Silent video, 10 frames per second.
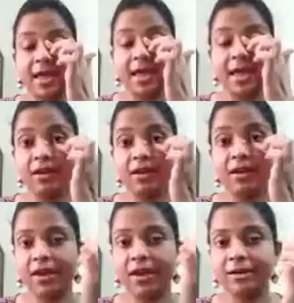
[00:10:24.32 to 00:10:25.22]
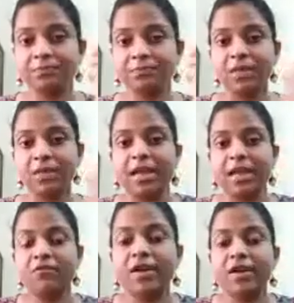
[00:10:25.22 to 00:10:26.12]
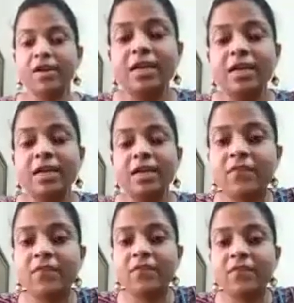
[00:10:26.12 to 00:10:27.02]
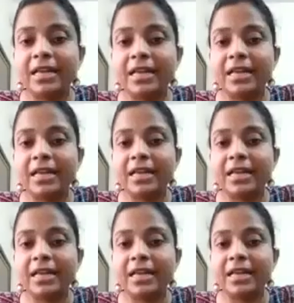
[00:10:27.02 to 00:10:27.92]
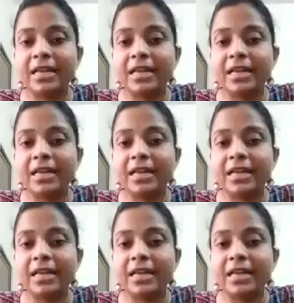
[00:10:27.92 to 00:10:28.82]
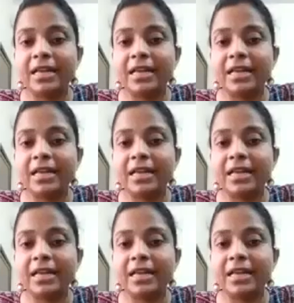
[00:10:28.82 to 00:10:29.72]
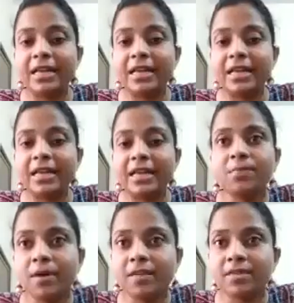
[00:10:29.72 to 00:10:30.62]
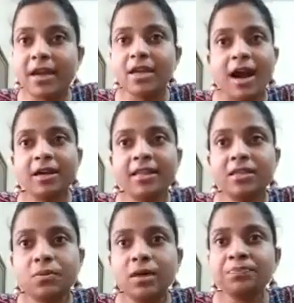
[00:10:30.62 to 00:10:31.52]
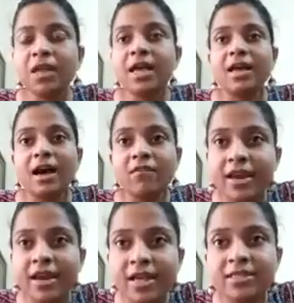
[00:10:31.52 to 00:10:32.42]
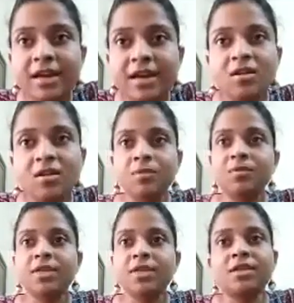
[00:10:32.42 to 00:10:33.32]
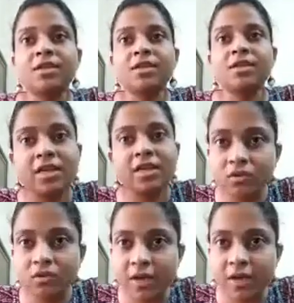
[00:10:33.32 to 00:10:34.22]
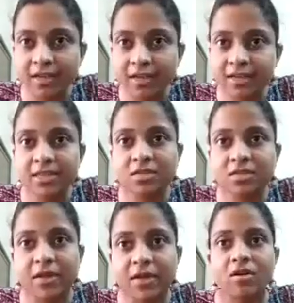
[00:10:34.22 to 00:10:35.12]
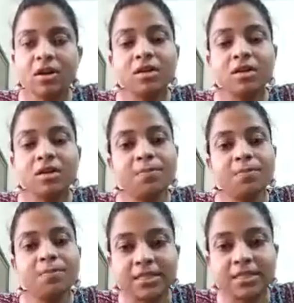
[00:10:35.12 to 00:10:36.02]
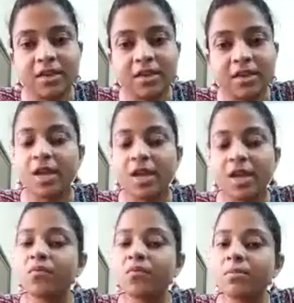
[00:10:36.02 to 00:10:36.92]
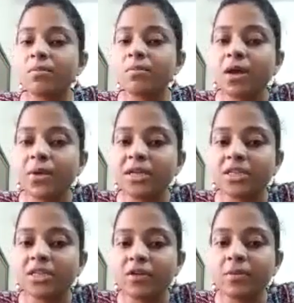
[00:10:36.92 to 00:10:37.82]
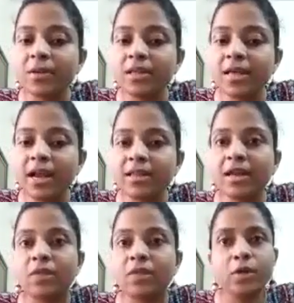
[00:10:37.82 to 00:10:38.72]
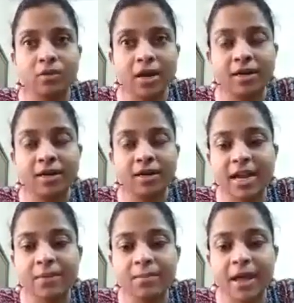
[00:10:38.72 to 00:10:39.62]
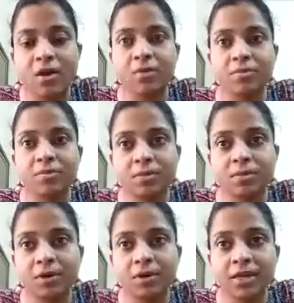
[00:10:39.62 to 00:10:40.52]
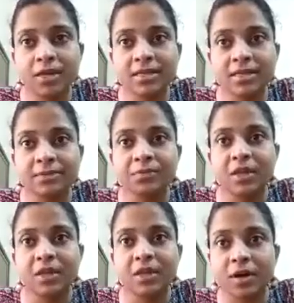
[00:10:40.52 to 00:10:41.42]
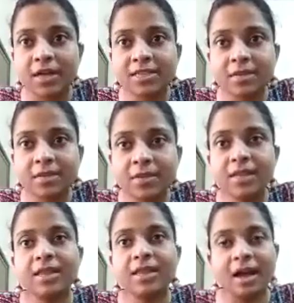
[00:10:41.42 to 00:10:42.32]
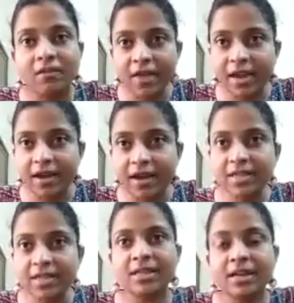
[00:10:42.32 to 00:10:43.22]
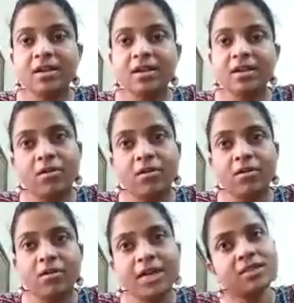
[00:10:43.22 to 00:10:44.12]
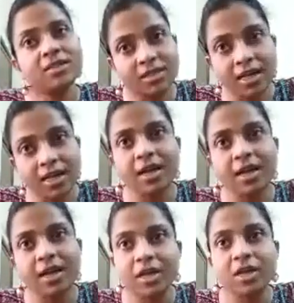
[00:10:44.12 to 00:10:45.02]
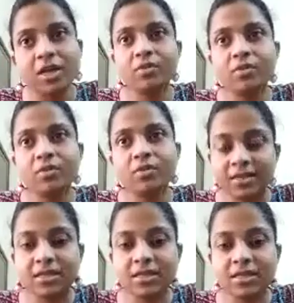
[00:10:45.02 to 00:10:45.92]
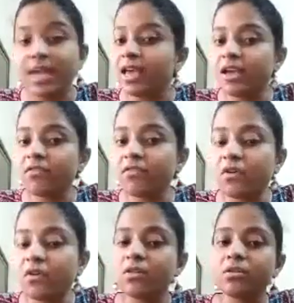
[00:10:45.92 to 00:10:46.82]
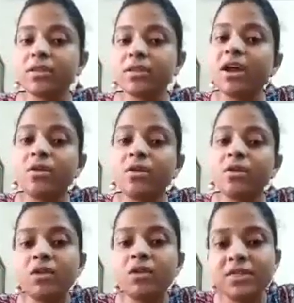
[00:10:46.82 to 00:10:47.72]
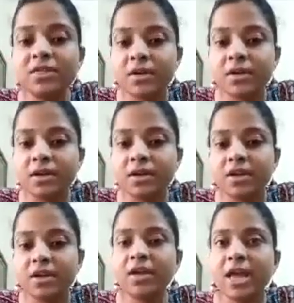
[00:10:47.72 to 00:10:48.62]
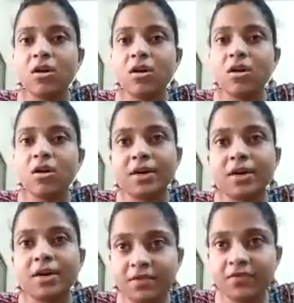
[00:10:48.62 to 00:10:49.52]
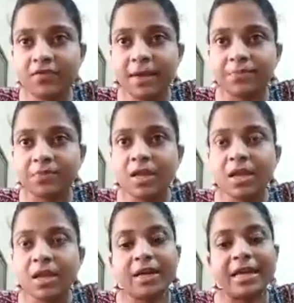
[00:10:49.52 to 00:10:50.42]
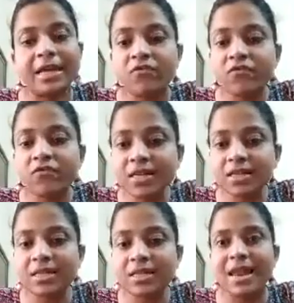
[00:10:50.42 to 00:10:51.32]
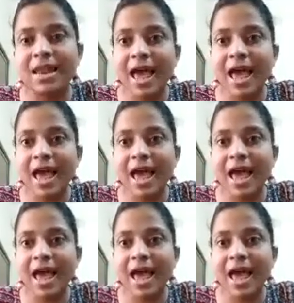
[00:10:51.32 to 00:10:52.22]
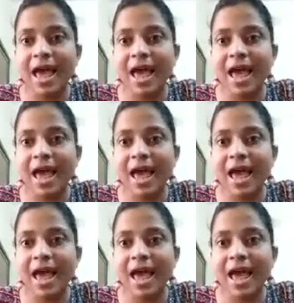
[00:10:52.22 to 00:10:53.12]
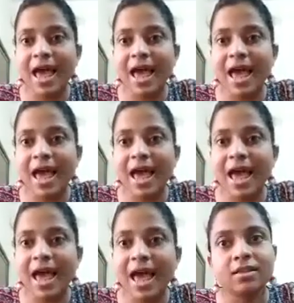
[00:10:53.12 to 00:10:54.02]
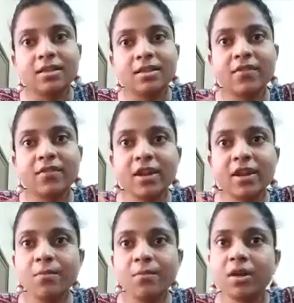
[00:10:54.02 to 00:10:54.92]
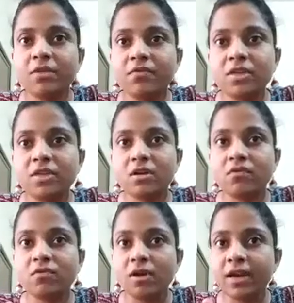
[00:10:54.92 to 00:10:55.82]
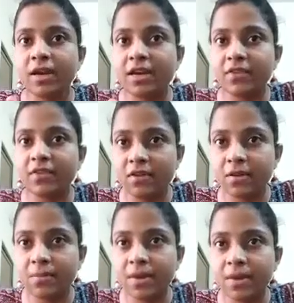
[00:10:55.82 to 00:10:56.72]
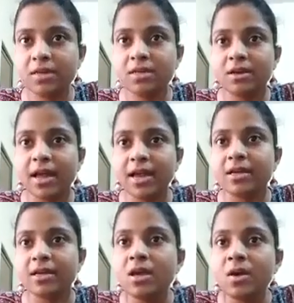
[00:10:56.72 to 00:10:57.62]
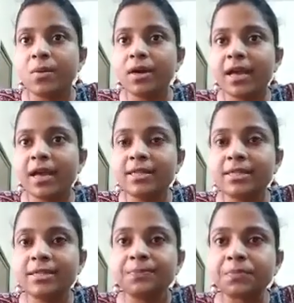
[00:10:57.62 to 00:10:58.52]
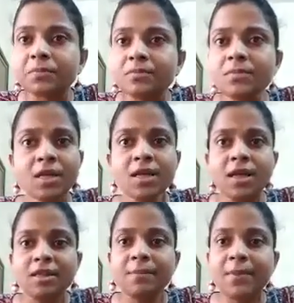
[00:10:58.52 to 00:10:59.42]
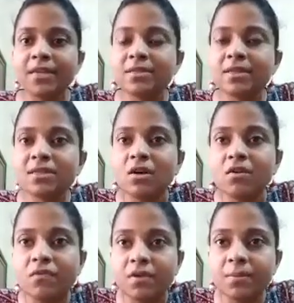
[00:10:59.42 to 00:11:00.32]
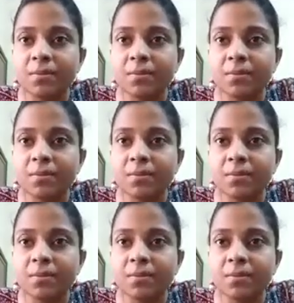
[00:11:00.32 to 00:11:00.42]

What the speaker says: infant. Infant lack object permanence, right? Underline this word. The awareness that the objects continue to exist when not perceived. If 1 mark question will be there, that what do you understand by object permanence? What does it mean? The awareness that the objects still continue to exist if also they are not visible, if we cannot perceive them. But infants lack this object permanence. This is a very important feature of cognitive development, right? What else? The basis of verbal